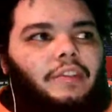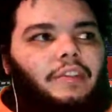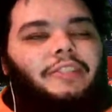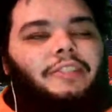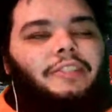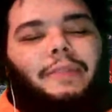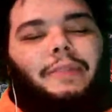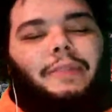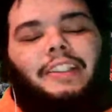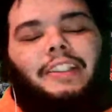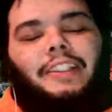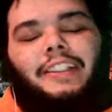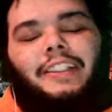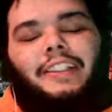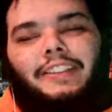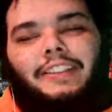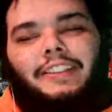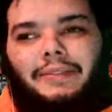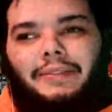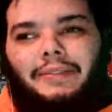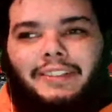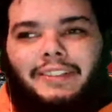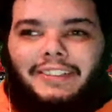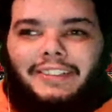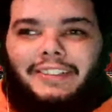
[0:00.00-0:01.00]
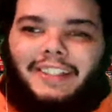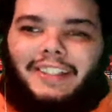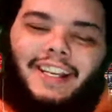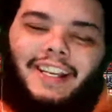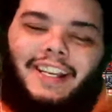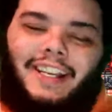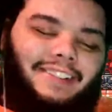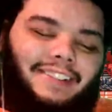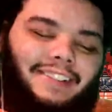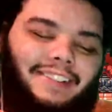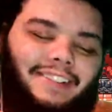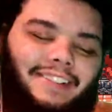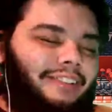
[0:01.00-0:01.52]
Because I'm just
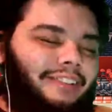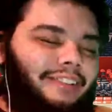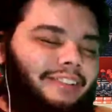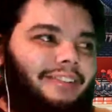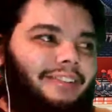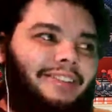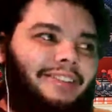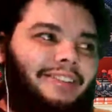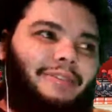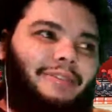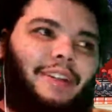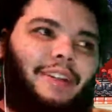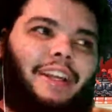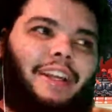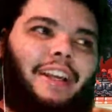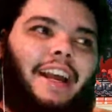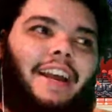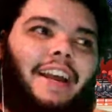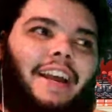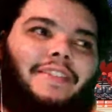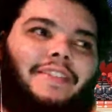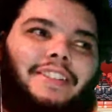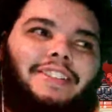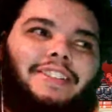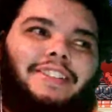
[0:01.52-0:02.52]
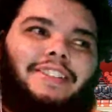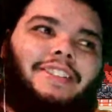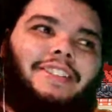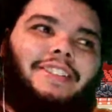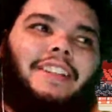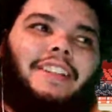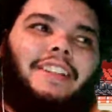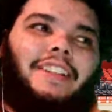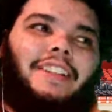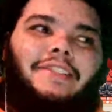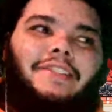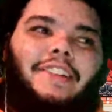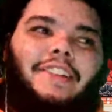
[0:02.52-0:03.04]
like, man, I haven't saw
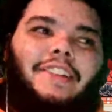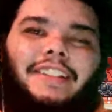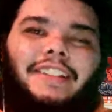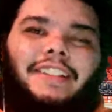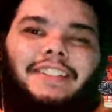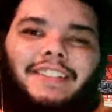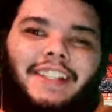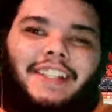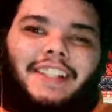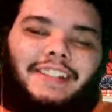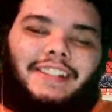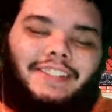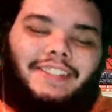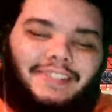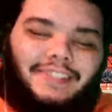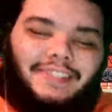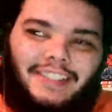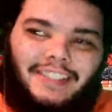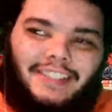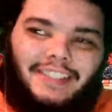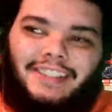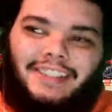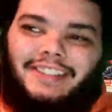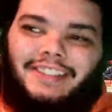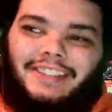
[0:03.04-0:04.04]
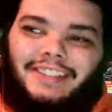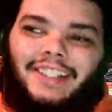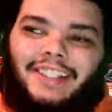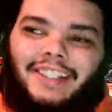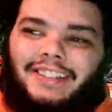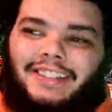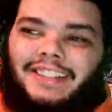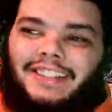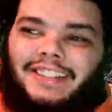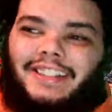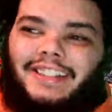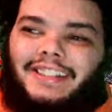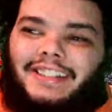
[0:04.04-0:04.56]
Illinois get selected on Selection Sunday
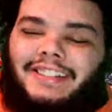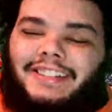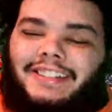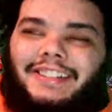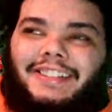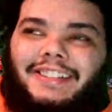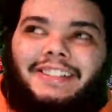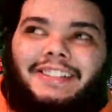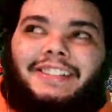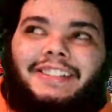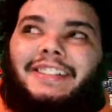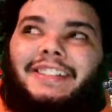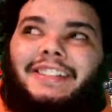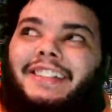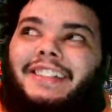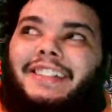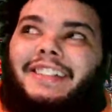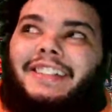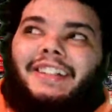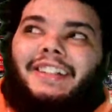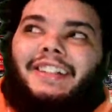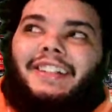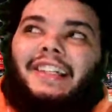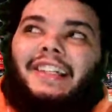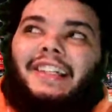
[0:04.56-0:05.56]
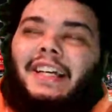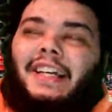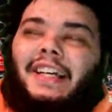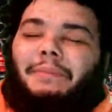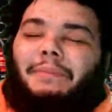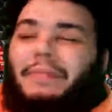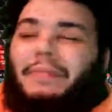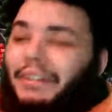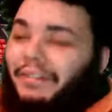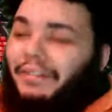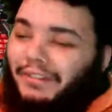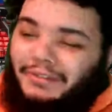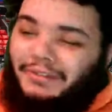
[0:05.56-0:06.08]
since, I believe
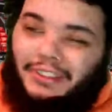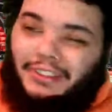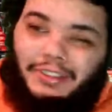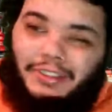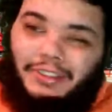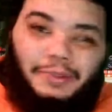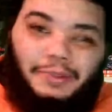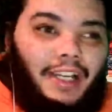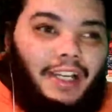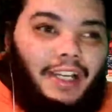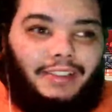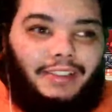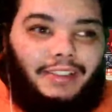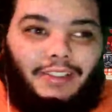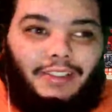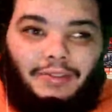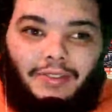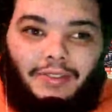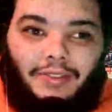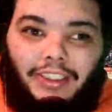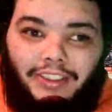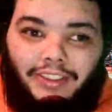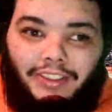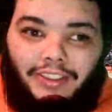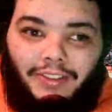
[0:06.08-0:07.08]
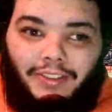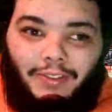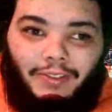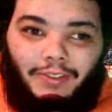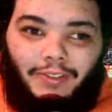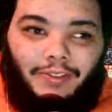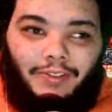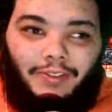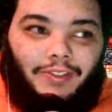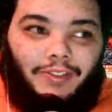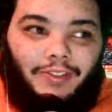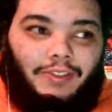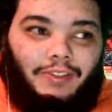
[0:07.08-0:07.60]
it was 2012?
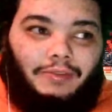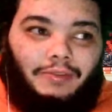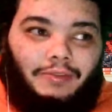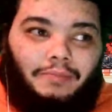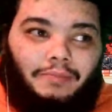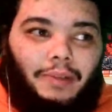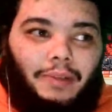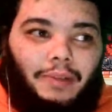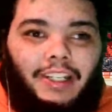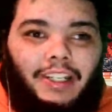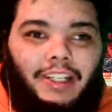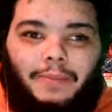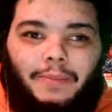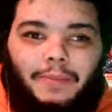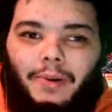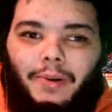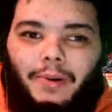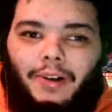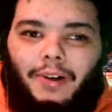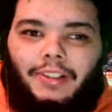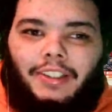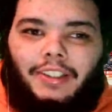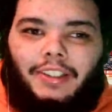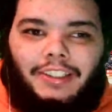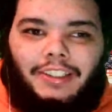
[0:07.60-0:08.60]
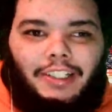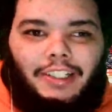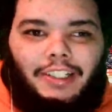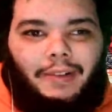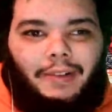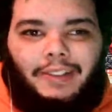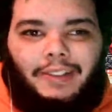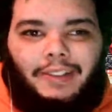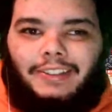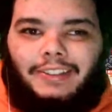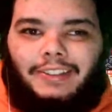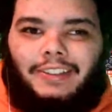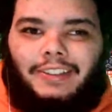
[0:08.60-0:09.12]
Brandon Paul, DJ
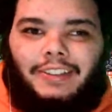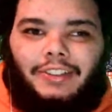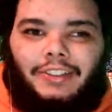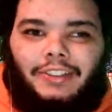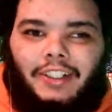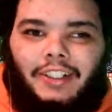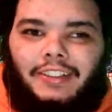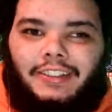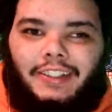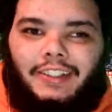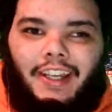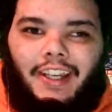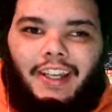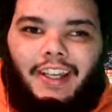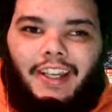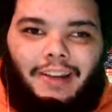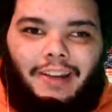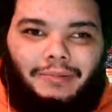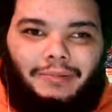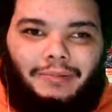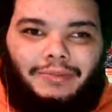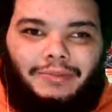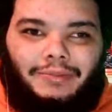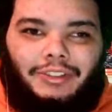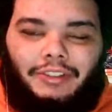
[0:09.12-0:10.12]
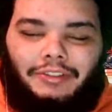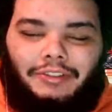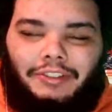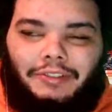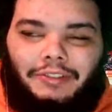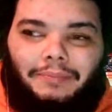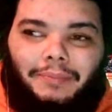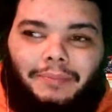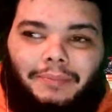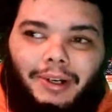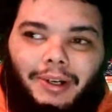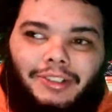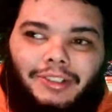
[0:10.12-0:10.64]
Richardson, Tracy Abrams, Joseph
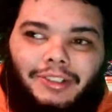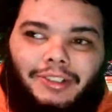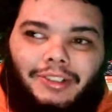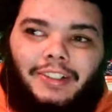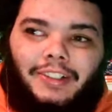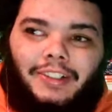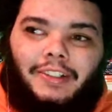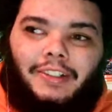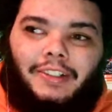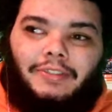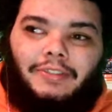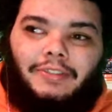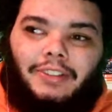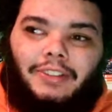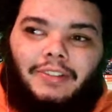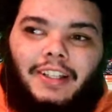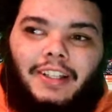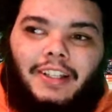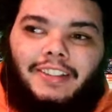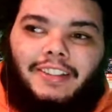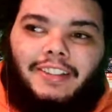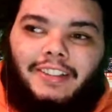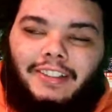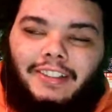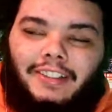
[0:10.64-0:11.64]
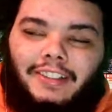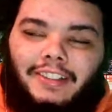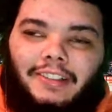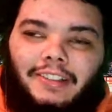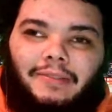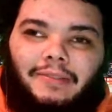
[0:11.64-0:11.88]
Bertrand was on that team.